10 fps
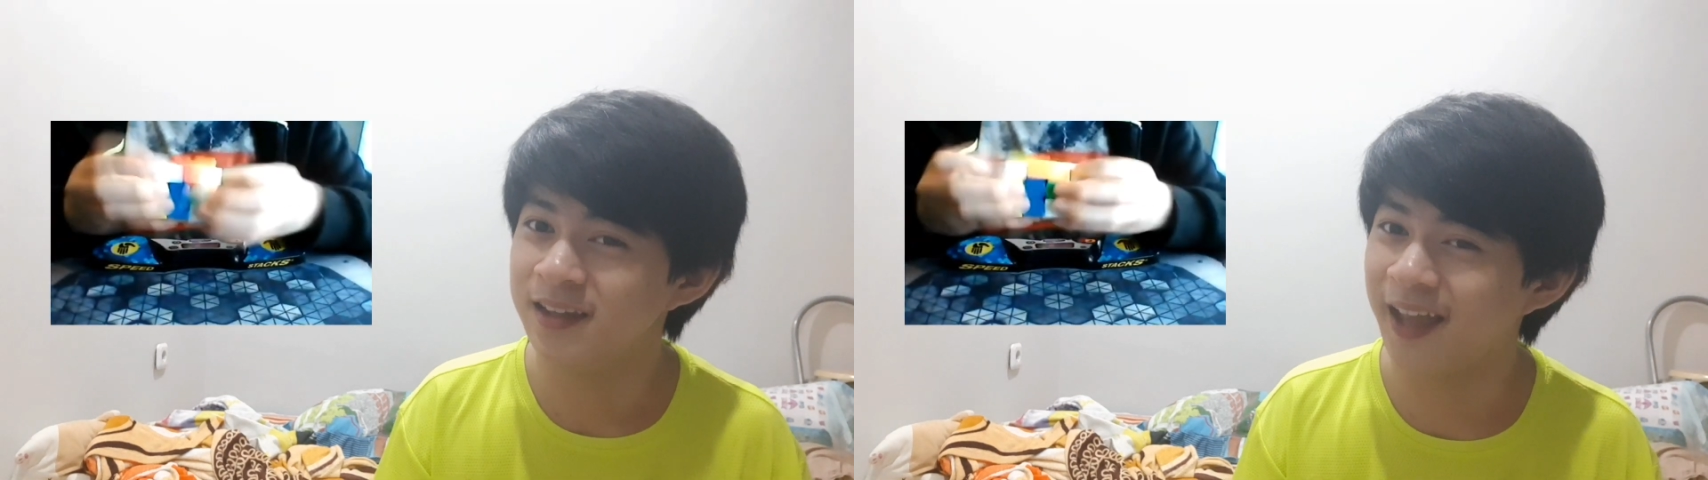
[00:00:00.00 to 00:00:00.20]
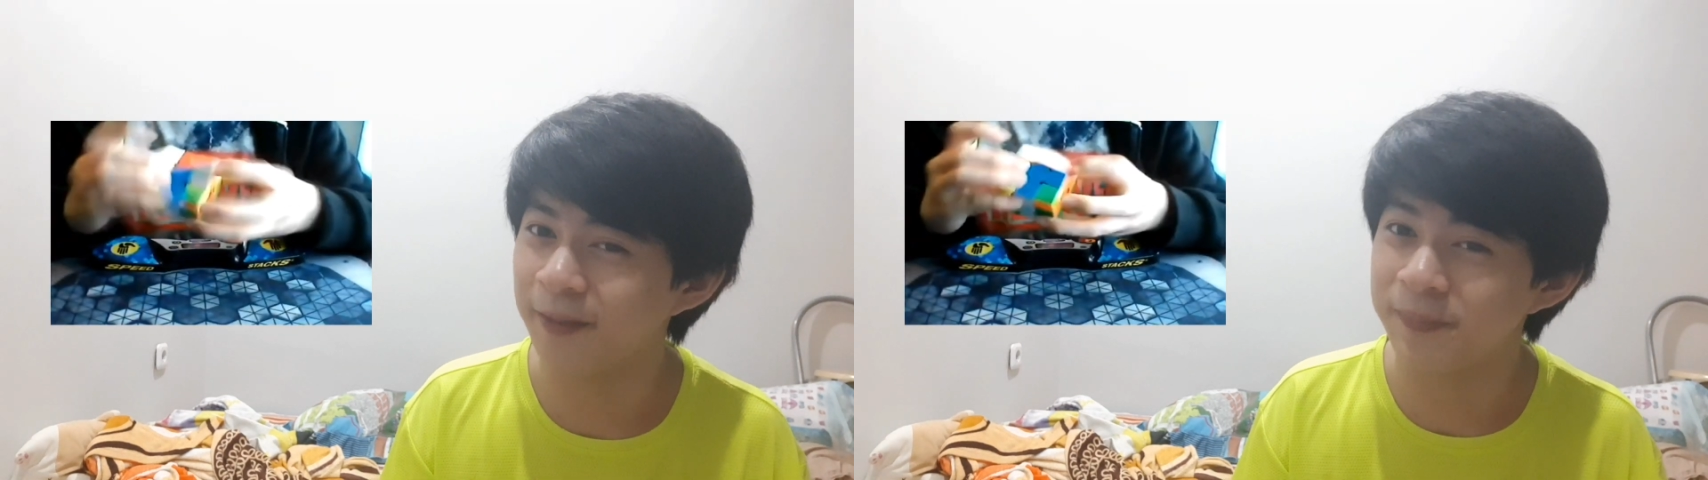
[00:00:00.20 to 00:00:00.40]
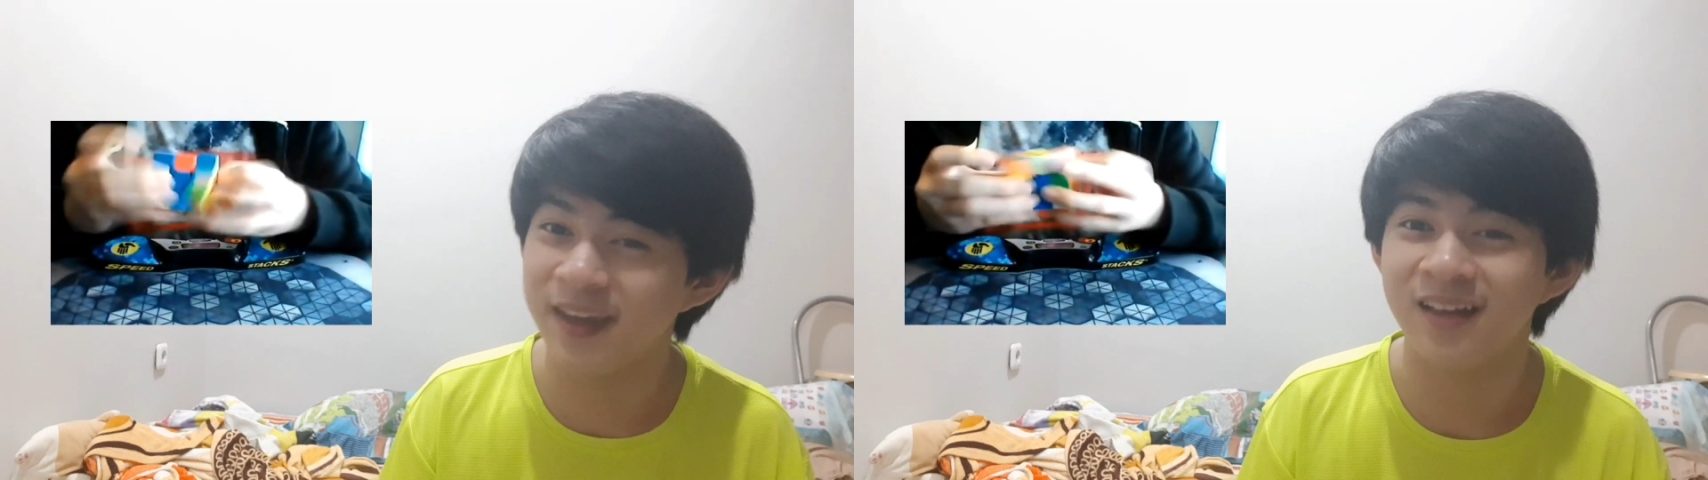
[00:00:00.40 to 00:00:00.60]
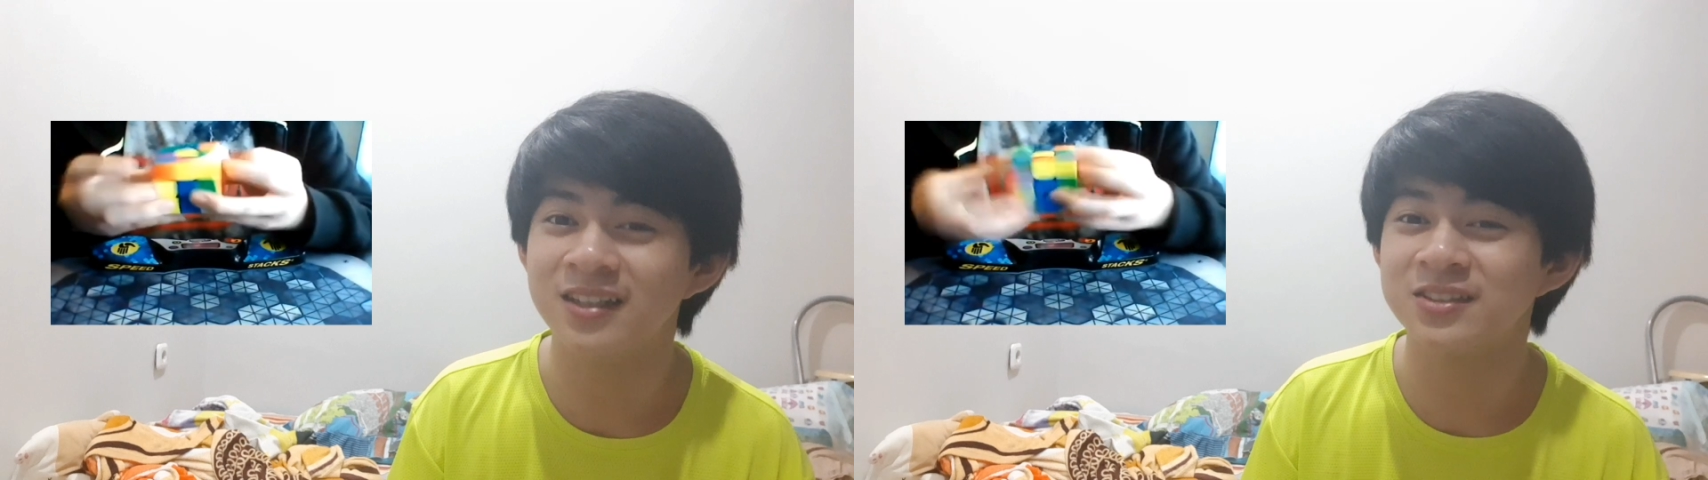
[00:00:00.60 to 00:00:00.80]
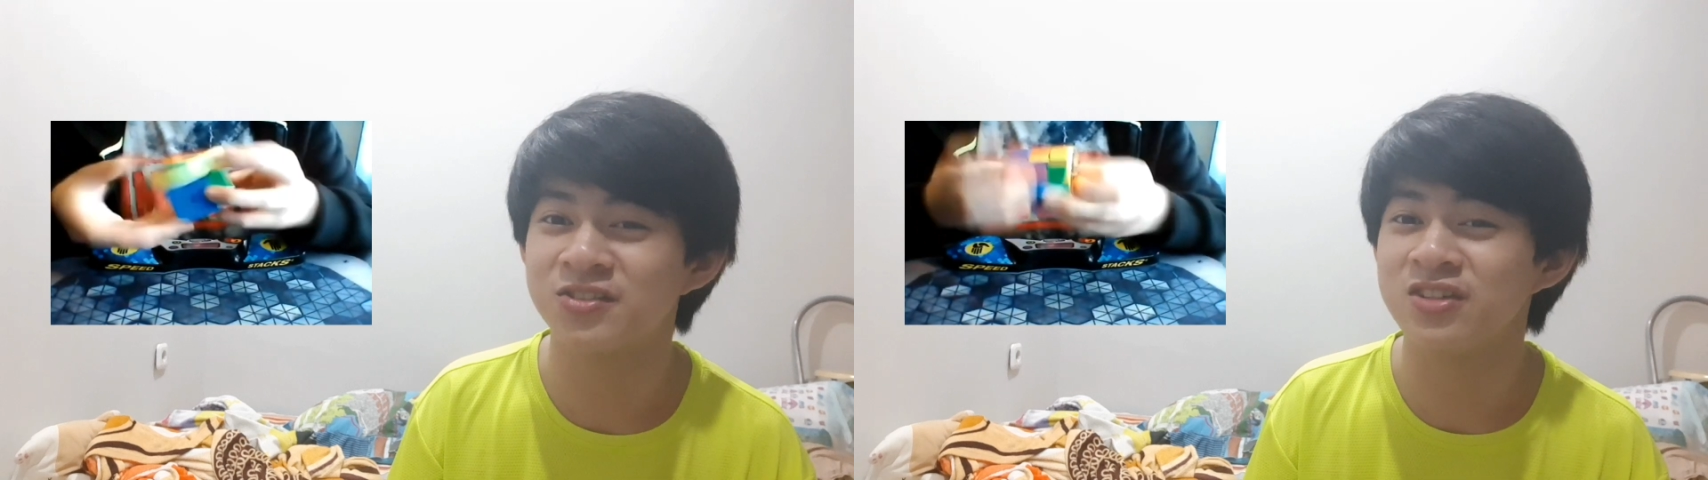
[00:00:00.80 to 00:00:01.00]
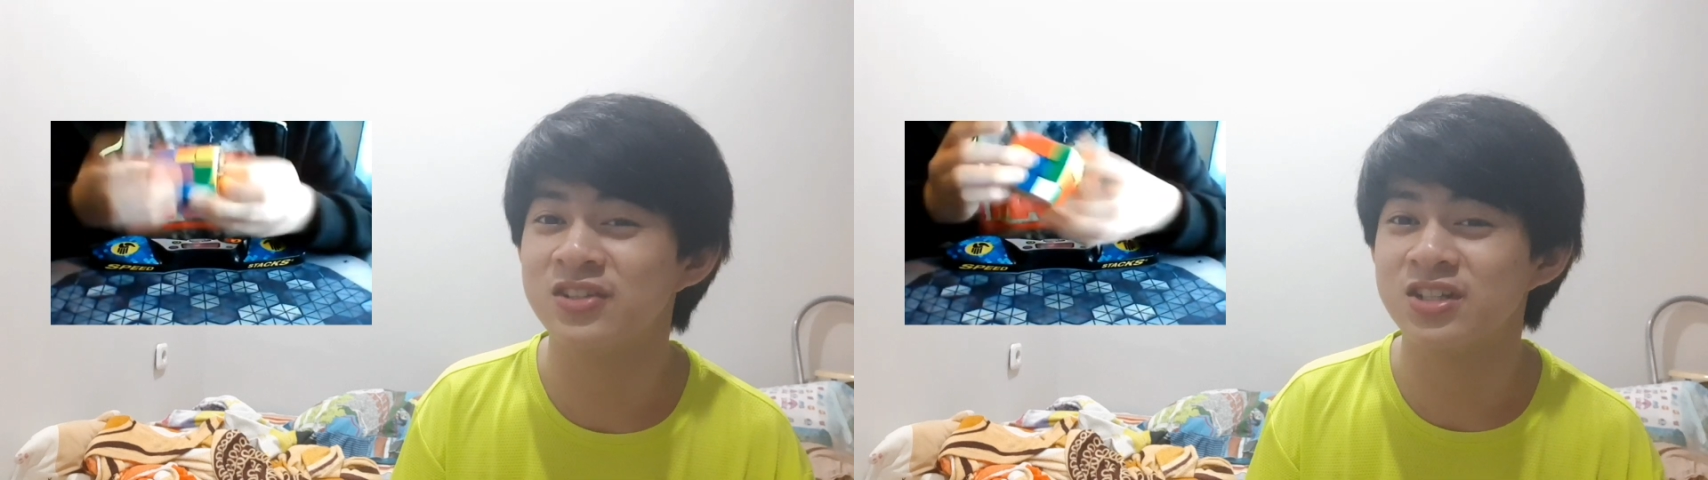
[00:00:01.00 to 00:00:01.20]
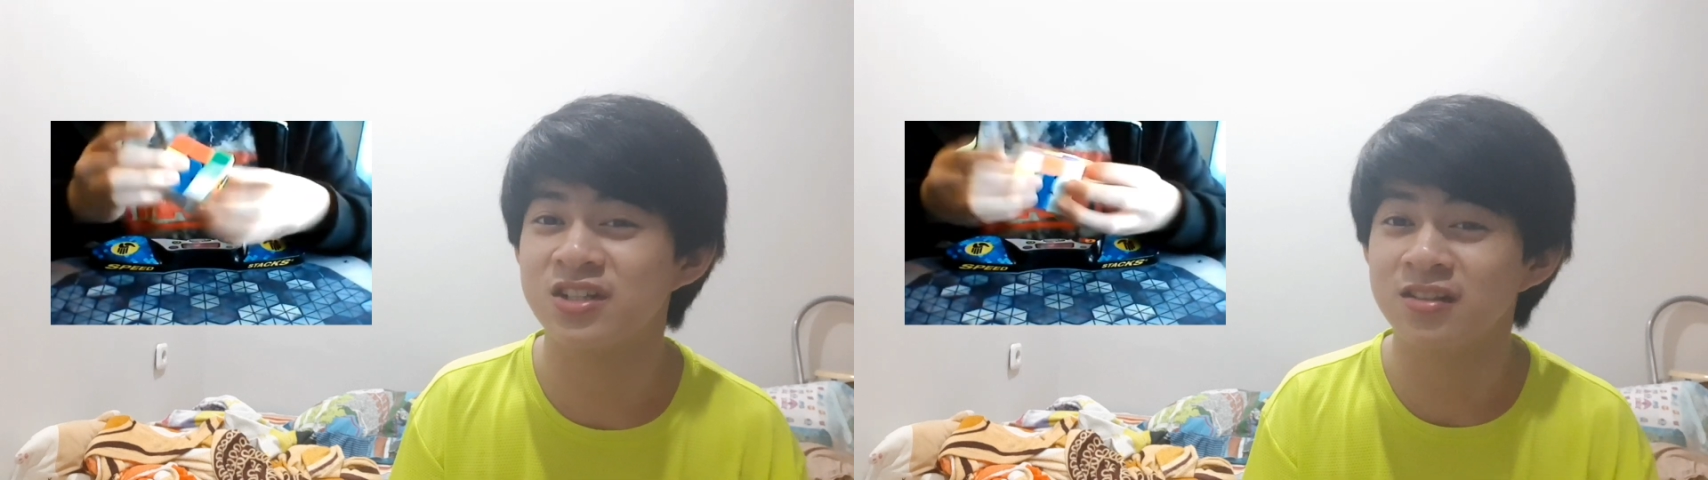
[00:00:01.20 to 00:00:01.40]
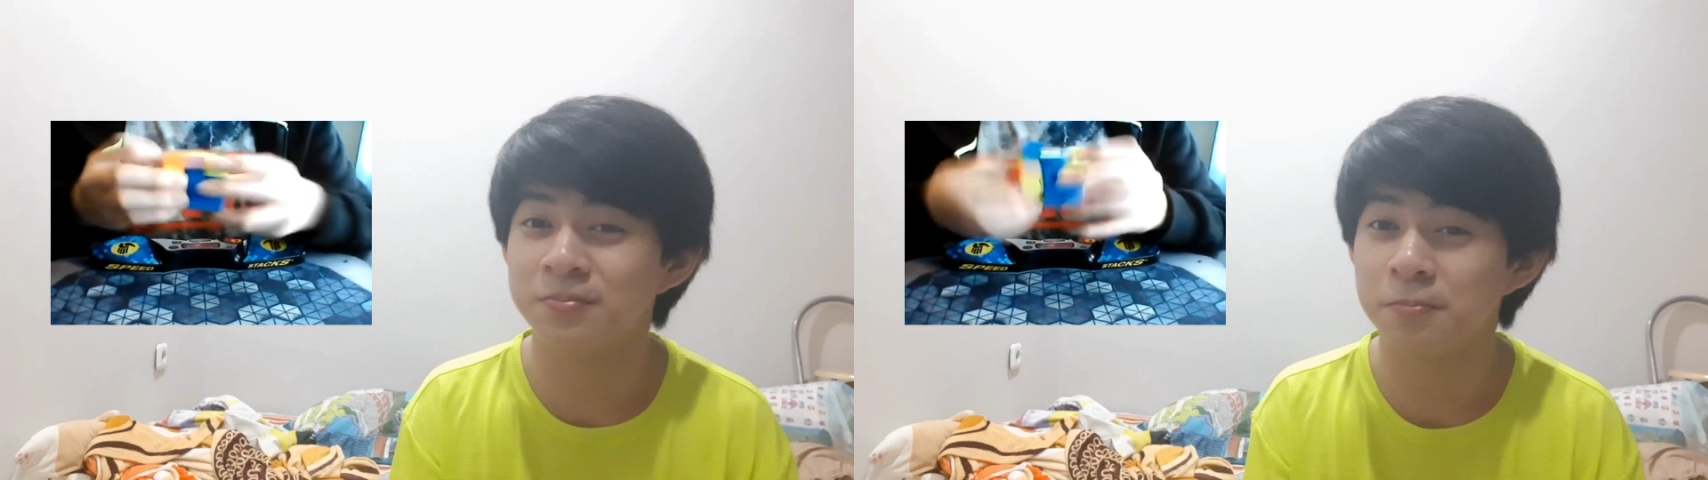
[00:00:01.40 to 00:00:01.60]
that PLL
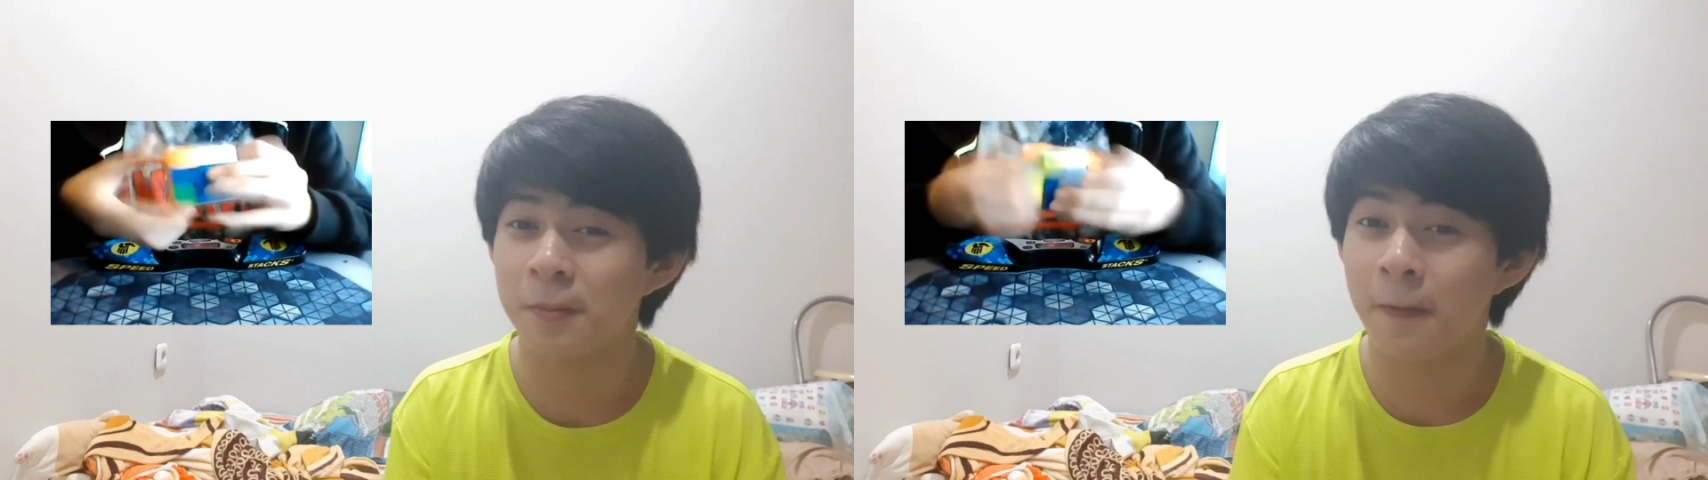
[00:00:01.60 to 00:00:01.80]
transition,